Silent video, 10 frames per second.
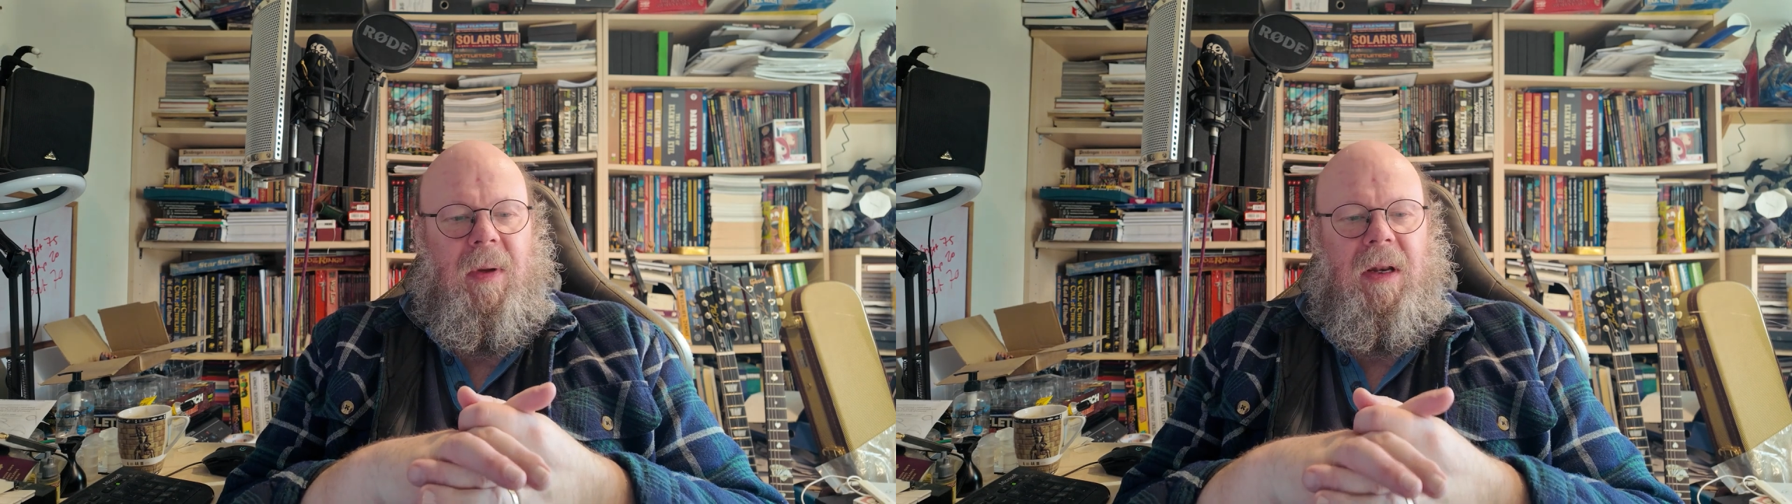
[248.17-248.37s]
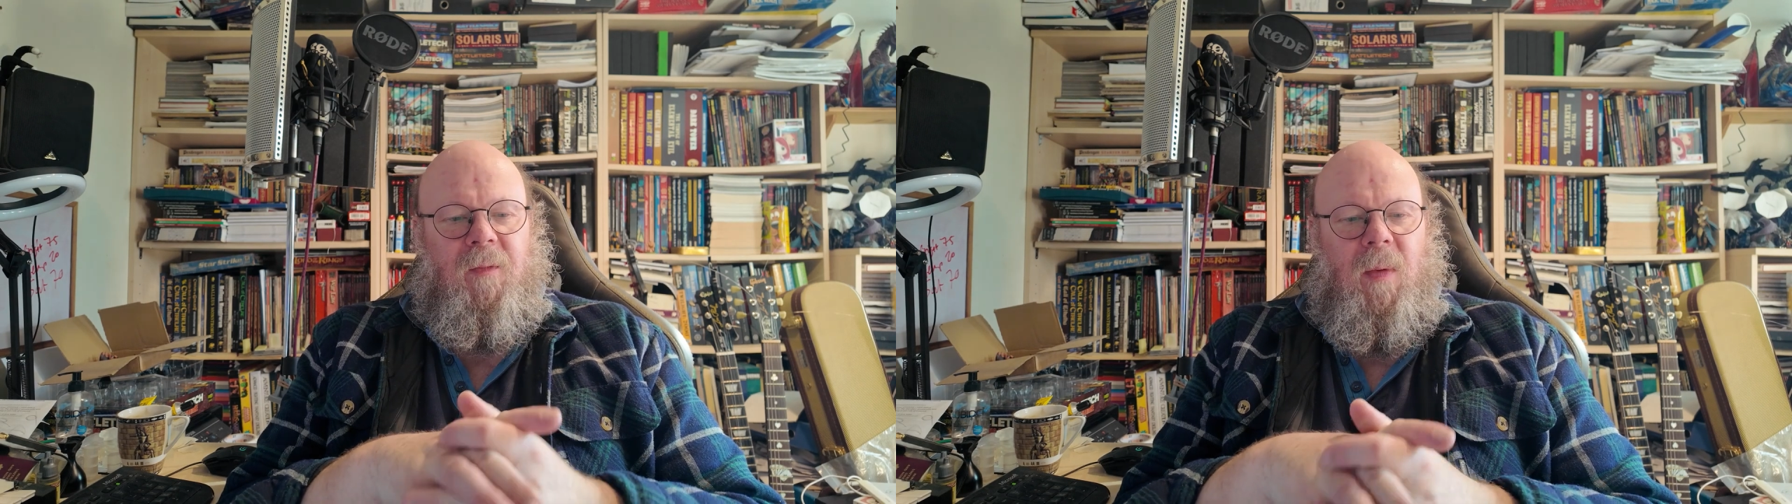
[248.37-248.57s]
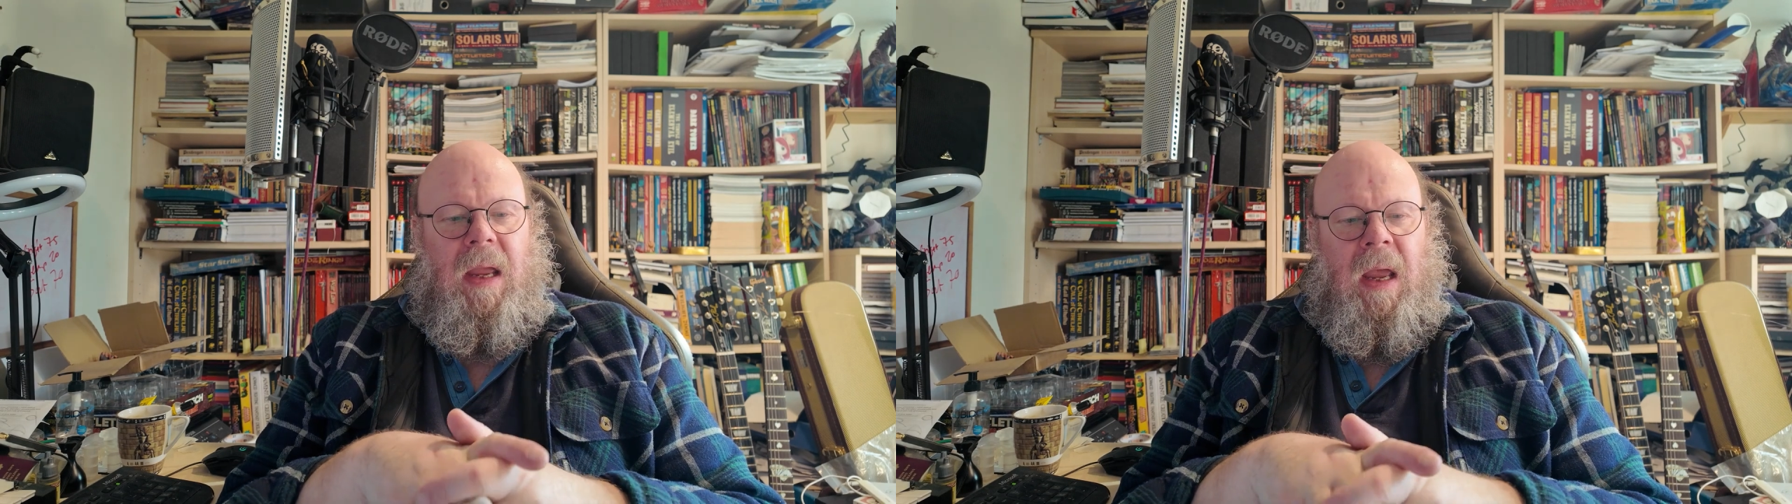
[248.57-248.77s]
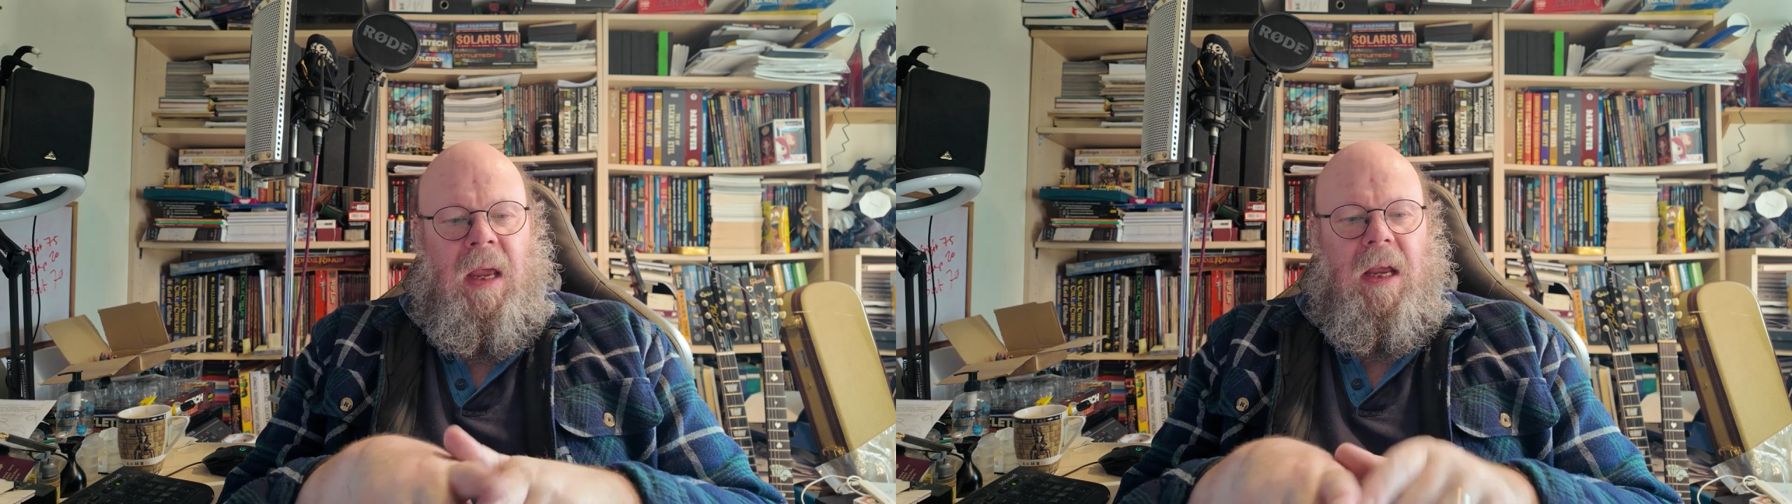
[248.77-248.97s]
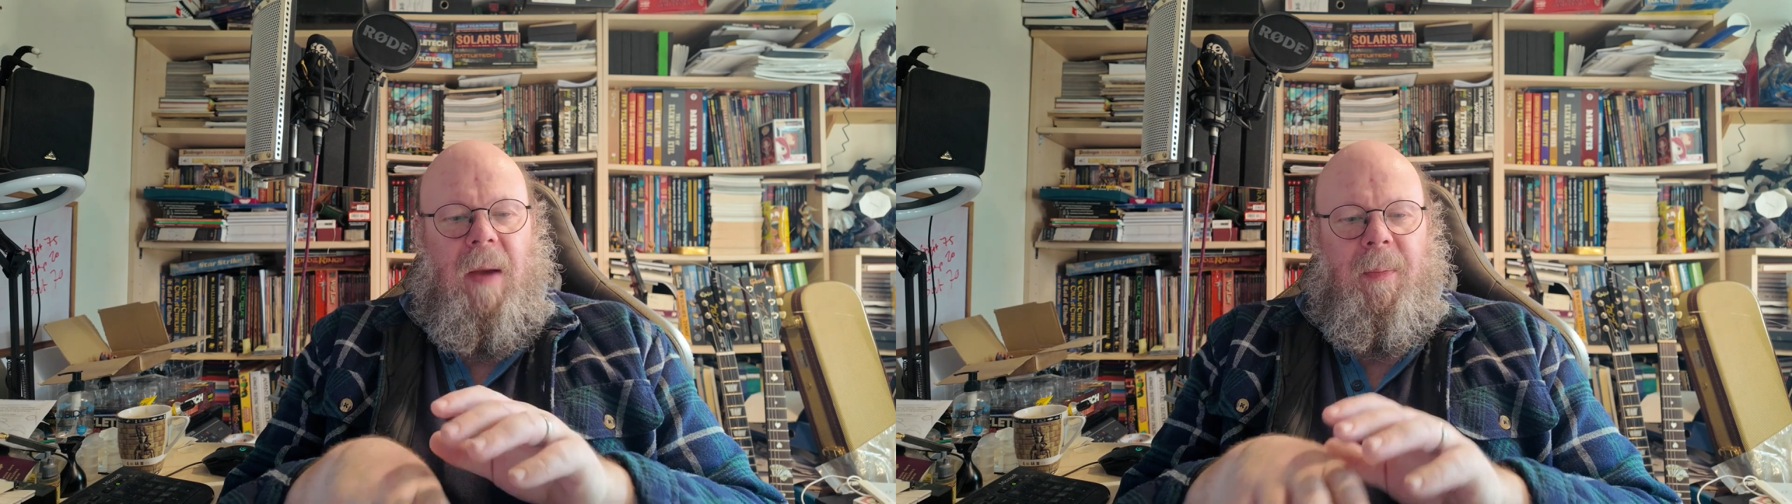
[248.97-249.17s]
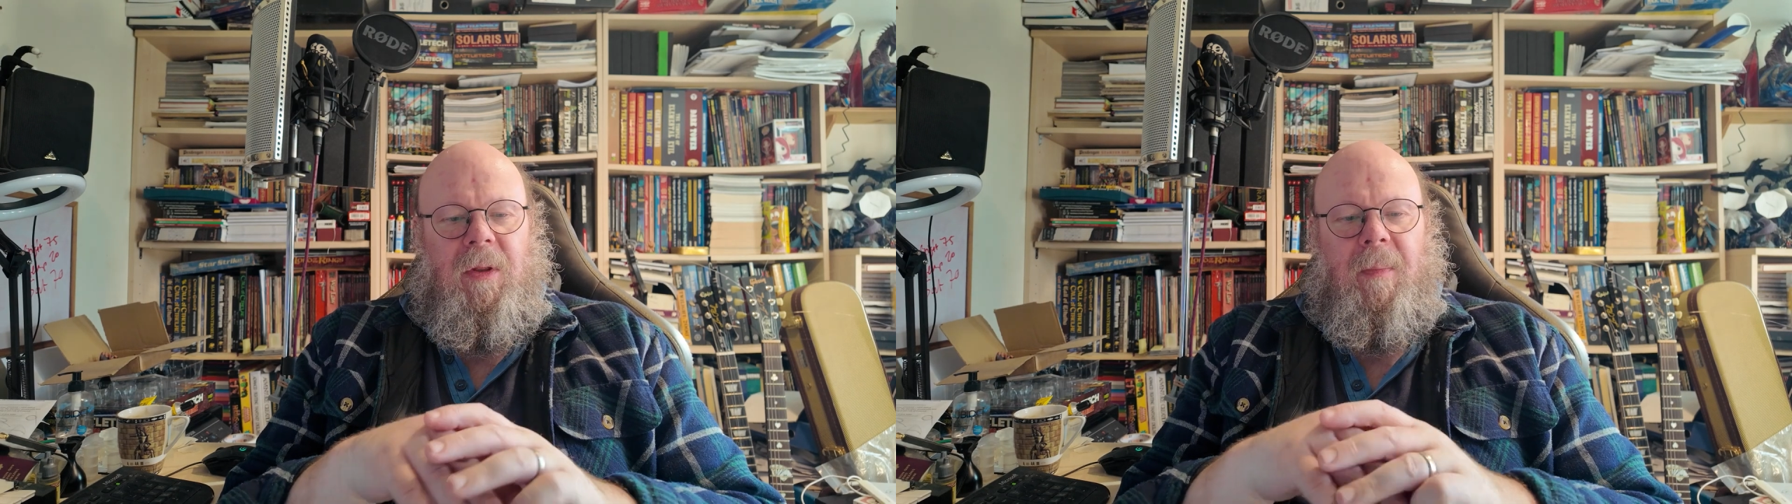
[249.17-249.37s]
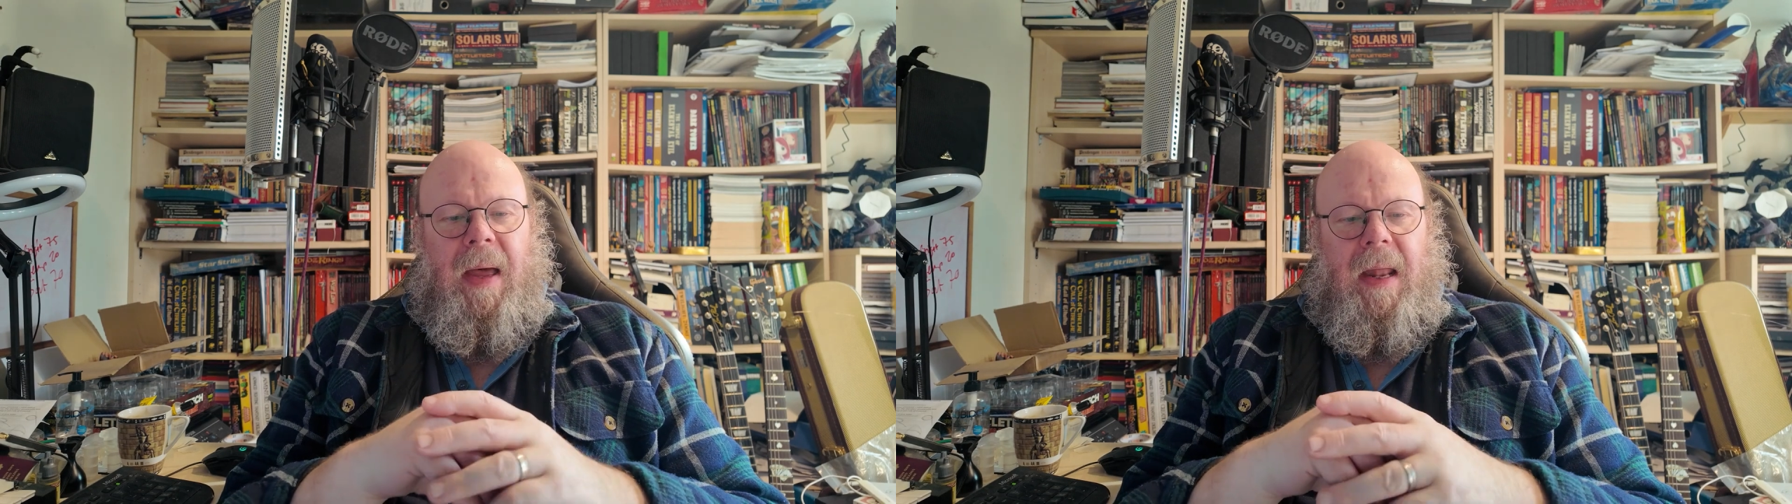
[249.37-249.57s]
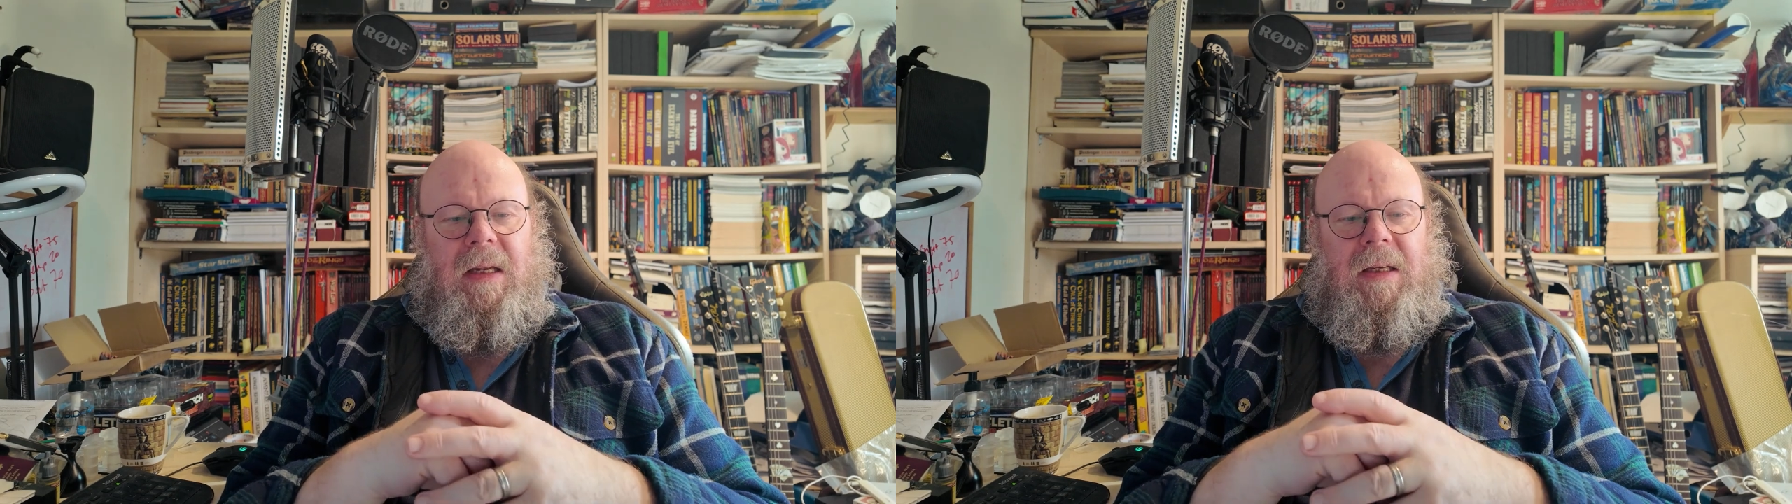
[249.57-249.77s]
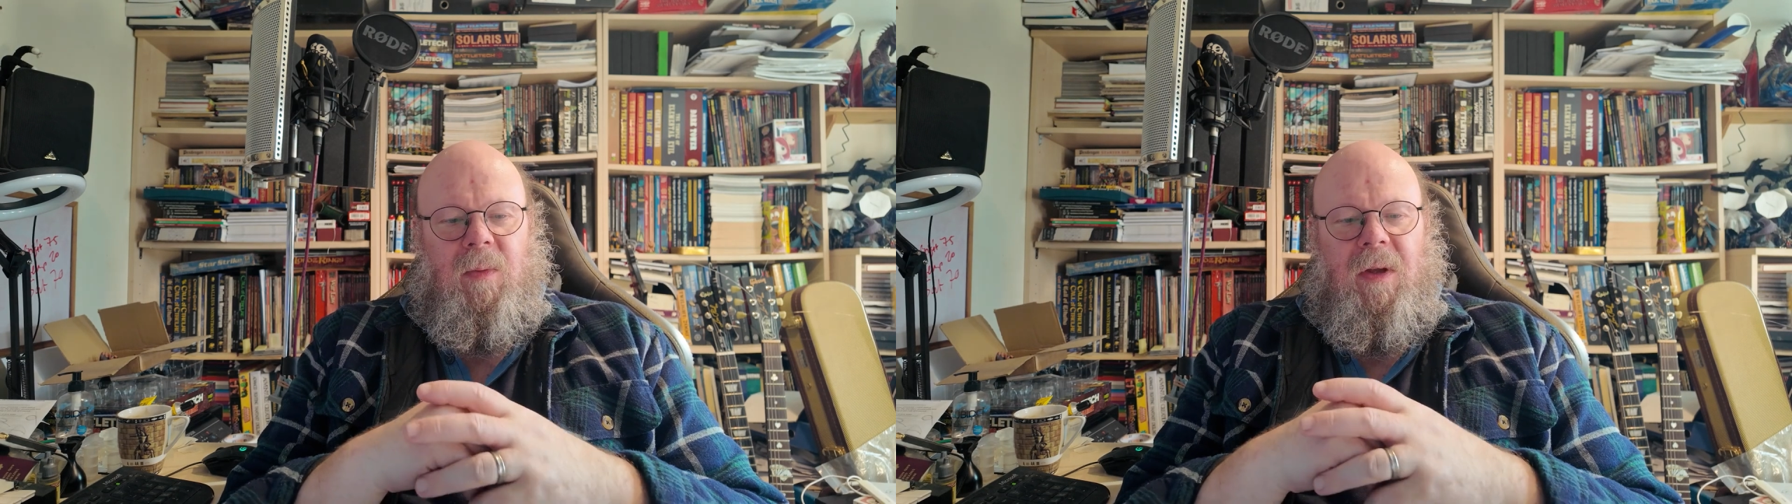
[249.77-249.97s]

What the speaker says: but if we couple the ballad